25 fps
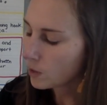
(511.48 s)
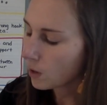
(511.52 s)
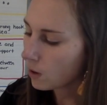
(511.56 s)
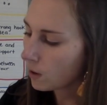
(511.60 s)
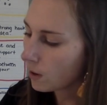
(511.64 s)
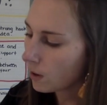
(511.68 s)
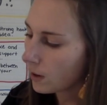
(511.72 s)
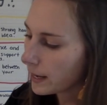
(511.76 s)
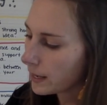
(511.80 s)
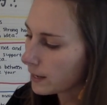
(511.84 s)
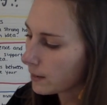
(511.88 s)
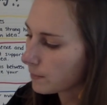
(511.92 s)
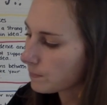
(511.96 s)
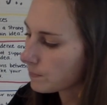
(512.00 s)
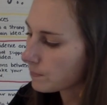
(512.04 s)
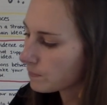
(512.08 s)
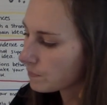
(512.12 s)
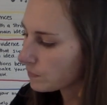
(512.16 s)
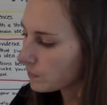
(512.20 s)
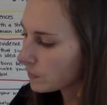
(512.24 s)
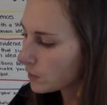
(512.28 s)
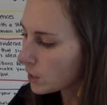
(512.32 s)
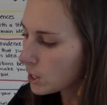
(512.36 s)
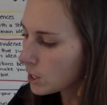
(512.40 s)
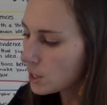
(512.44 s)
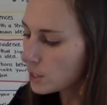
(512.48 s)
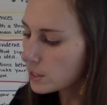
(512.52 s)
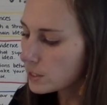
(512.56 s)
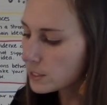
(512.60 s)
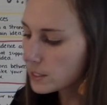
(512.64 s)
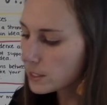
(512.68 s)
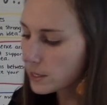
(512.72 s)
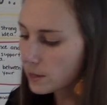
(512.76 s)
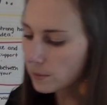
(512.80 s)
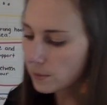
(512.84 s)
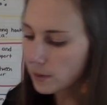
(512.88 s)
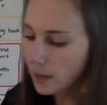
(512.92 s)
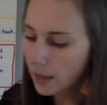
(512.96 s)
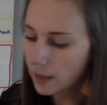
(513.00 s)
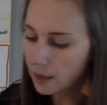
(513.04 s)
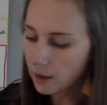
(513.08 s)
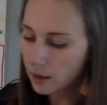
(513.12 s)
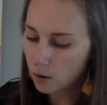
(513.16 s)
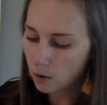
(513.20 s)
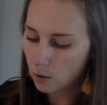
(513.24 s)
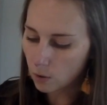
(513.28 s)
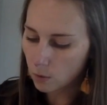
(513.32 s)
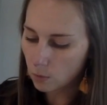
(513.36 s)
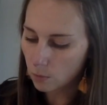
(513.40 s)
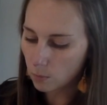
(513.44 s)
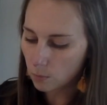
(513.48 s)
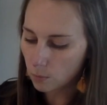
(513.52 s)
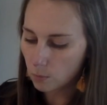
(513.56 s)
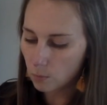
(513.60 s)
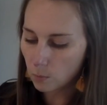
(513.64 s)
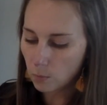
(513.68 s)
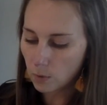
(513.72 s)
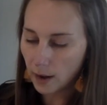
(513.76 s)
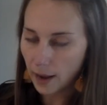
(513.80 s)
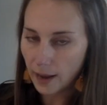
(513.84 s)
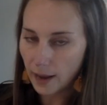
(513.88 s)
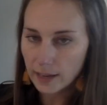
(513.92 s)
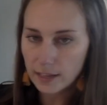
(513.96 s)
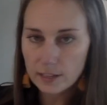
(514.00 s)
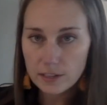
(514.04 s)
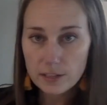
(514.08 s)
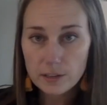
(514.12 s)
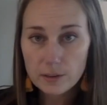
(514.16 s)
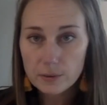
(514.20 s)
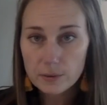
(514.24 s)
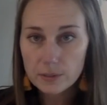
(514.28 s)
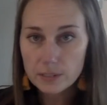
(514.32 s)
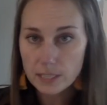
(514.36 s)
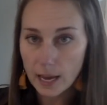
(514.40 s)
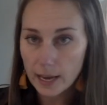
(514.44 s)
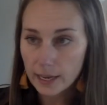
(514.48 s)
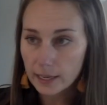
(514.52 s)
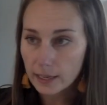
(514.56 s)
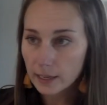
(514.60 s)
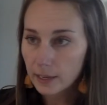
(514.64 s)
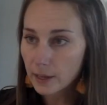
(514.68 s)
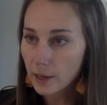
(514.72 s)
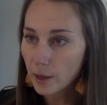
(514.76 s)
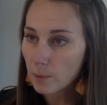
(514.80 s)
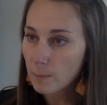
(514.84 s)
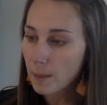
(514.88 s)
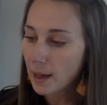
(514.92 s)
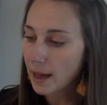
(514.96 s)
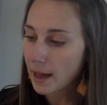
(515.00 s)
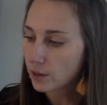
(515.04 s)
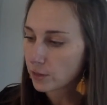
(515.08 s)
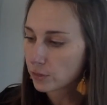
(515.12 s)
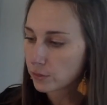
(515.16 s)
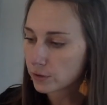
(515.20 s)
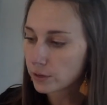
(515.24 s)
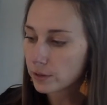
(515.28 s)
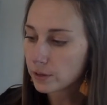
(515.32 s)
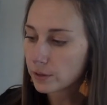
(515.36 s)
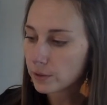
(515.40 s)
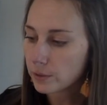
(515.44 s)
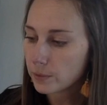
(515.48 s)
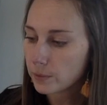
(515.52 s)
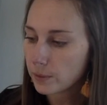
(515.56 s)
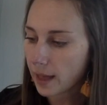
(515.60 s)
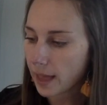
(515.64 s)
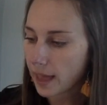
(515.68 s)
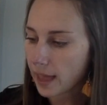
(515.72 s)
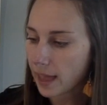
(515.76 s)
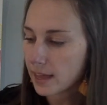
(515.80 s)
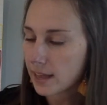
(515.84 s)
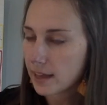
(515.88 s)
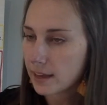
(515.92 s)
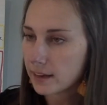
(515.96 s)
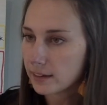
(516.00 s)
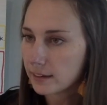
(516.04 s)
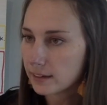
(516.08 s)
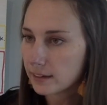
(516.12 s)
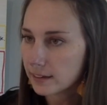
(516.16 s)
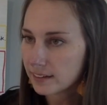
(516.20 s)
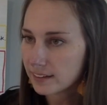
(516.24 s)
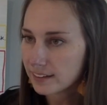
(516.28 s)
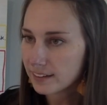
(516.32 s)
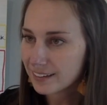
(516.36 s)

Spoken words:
All right, so now what I can do is I can go back through and